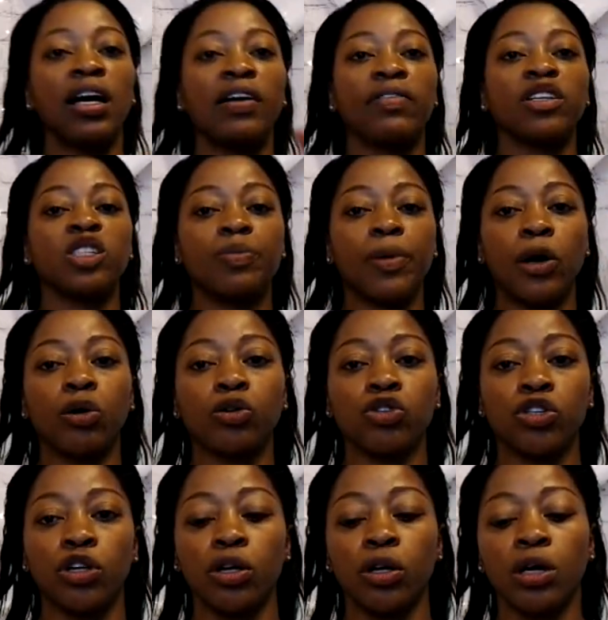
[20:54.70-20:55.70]
of
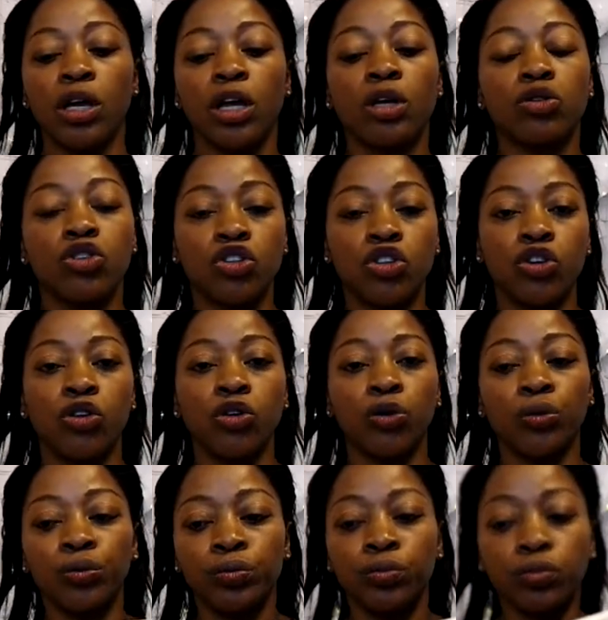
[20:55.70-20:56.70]
exposure
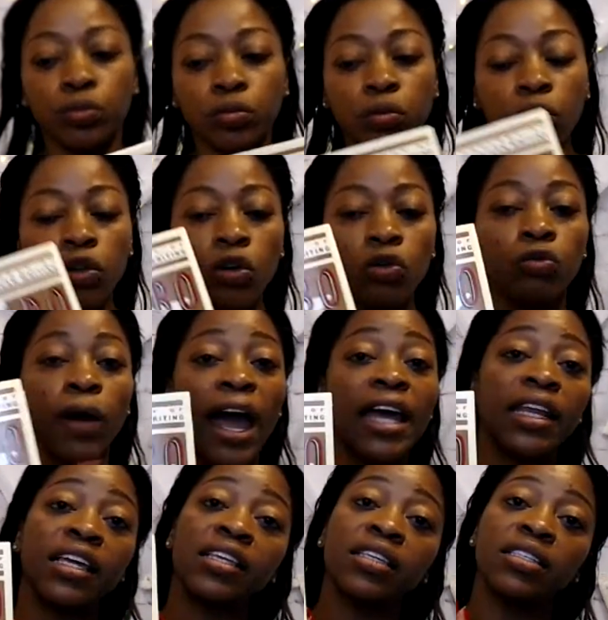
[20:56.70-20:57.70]
to
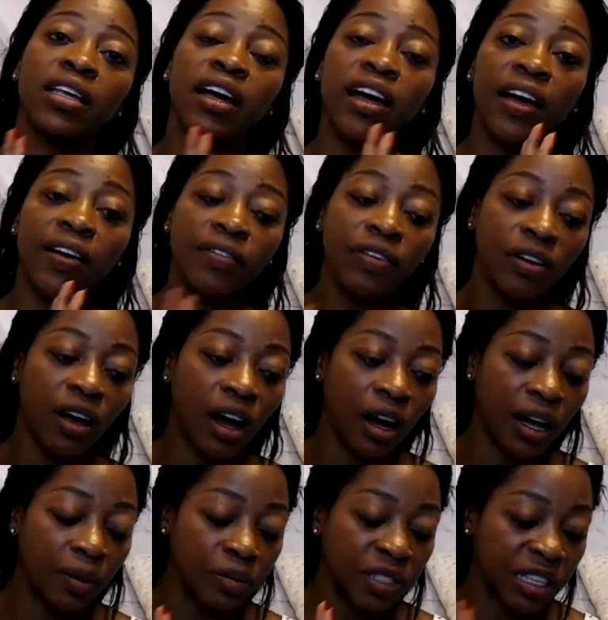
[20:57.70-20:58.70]
writings of
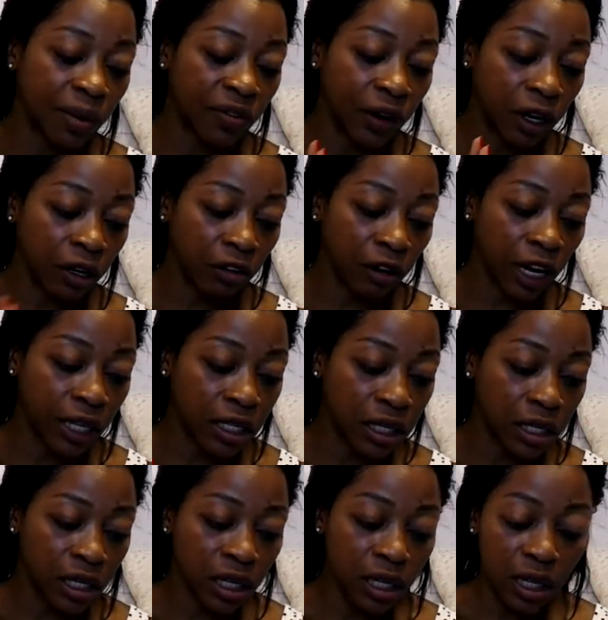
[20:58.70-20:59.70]
um, some of our
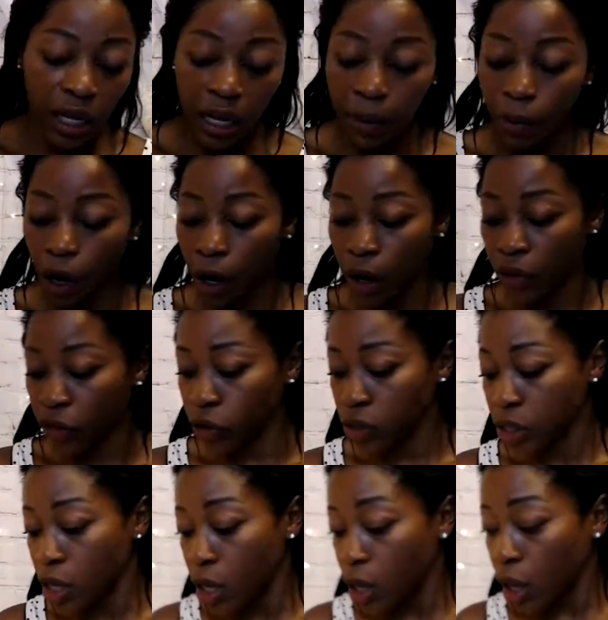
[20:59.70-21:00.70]
great um,
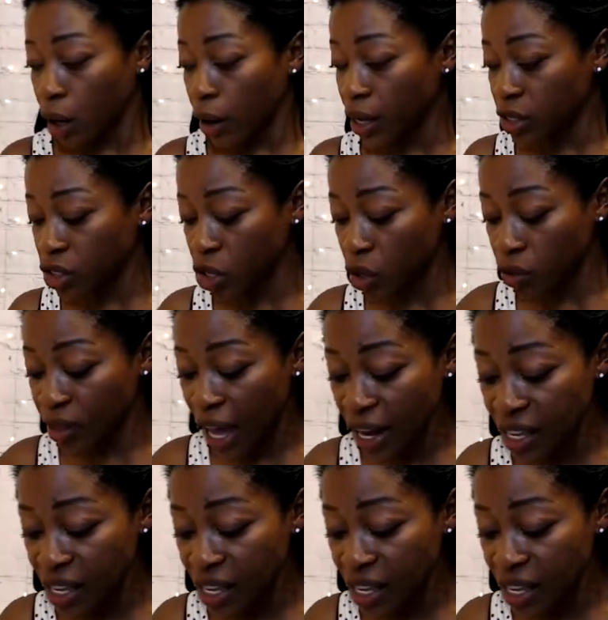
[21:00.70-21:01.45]
authors. All right, so